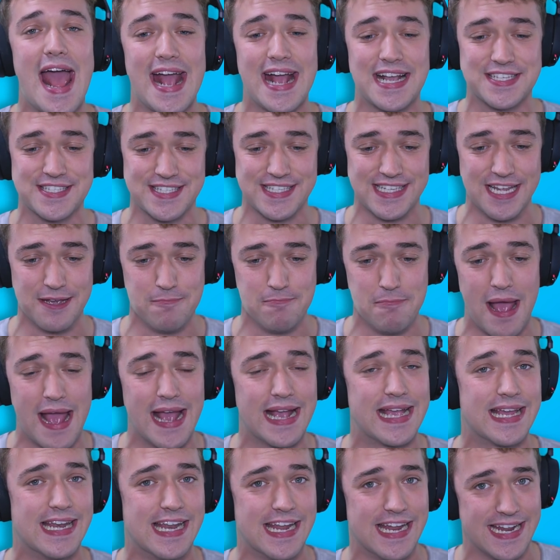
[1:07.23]
actually
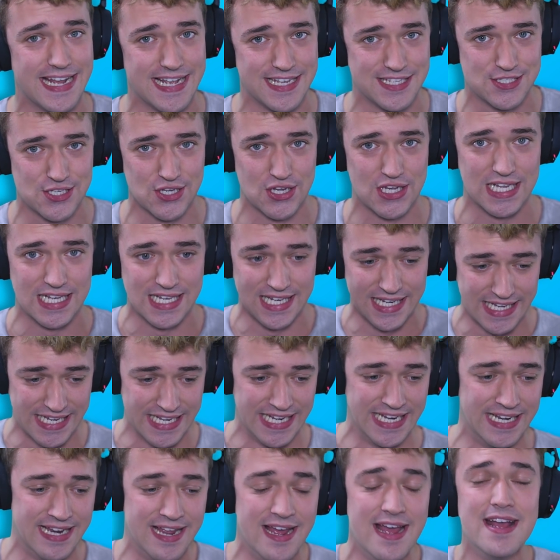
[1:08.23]
making it into
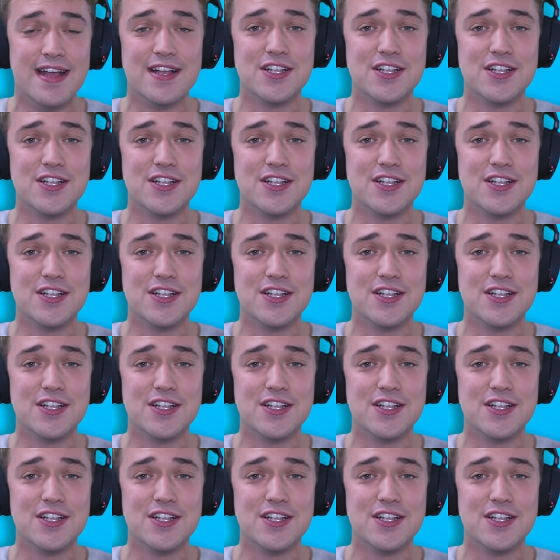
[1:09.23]
clean